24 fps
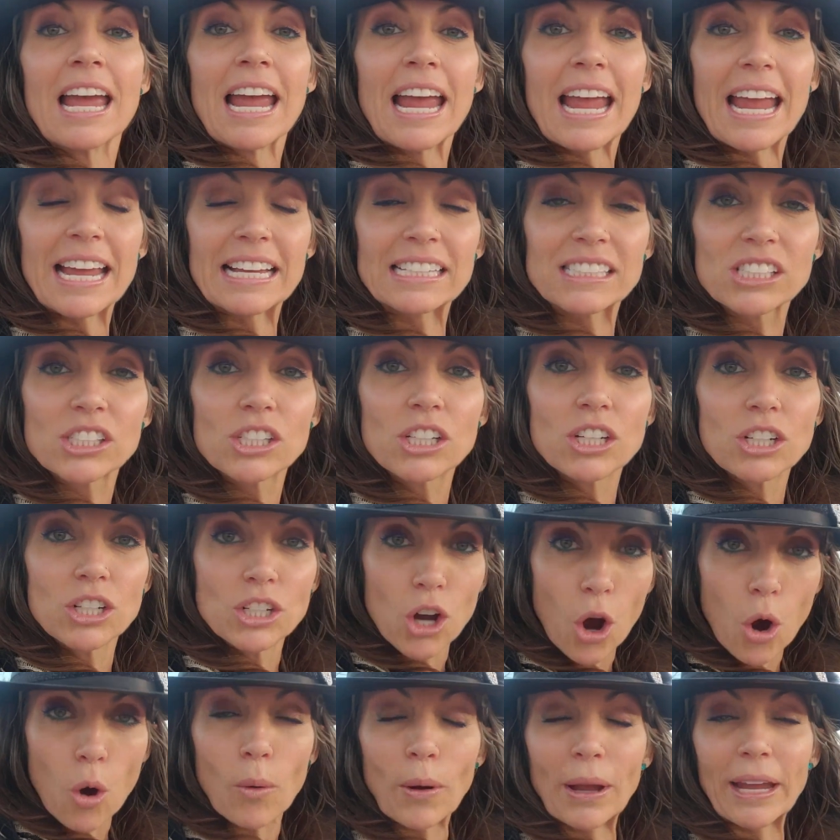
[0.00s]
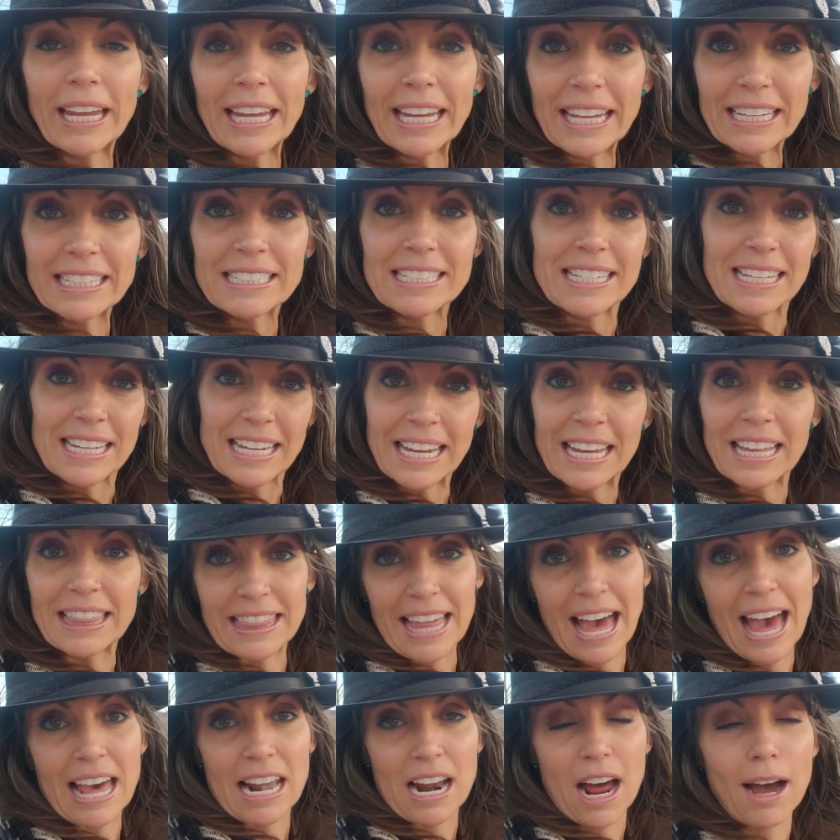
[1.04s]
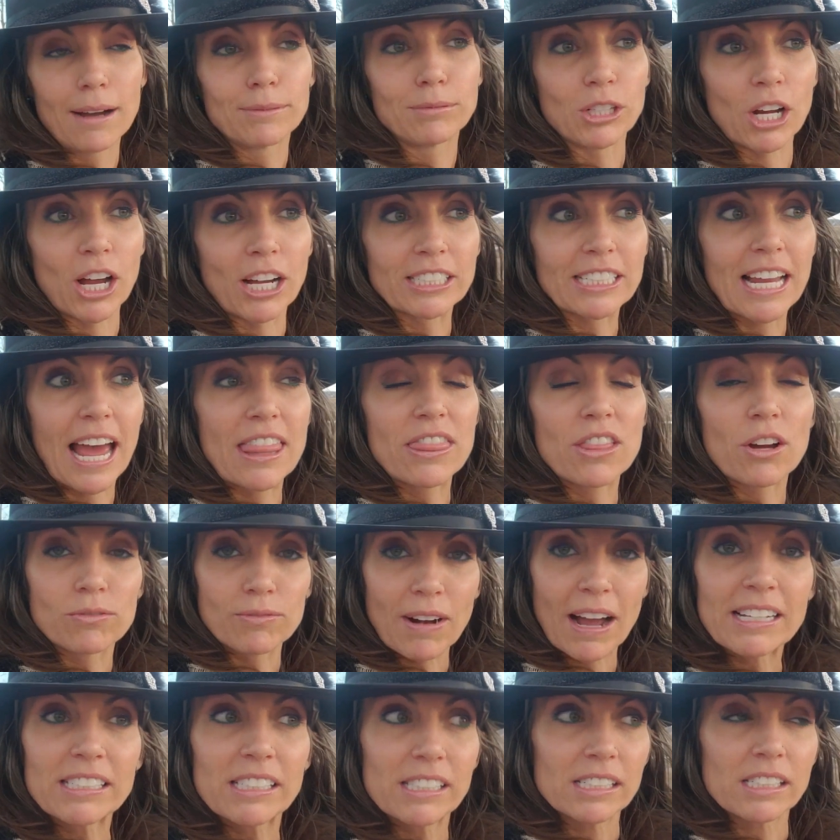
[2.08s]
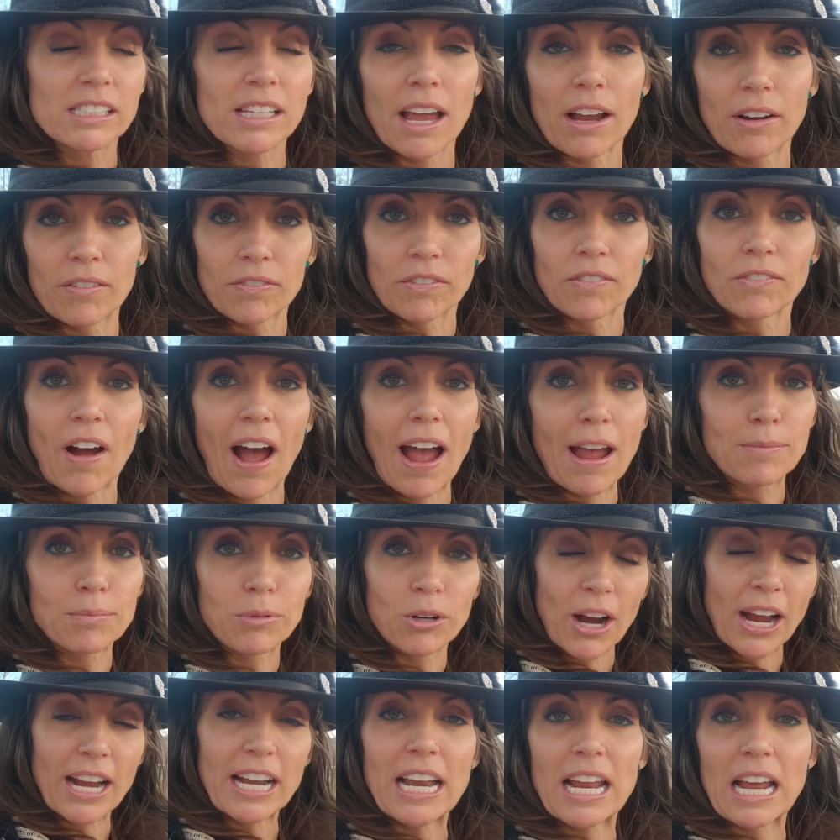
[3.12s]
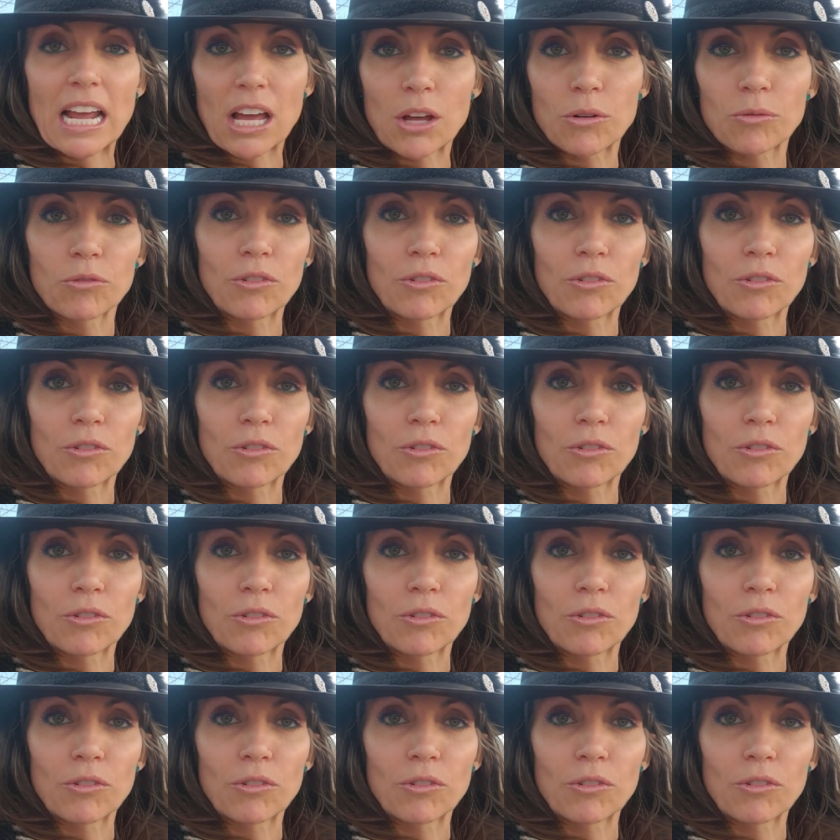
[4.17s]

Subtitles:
is going in to hit that object, and the rest is like vibrating,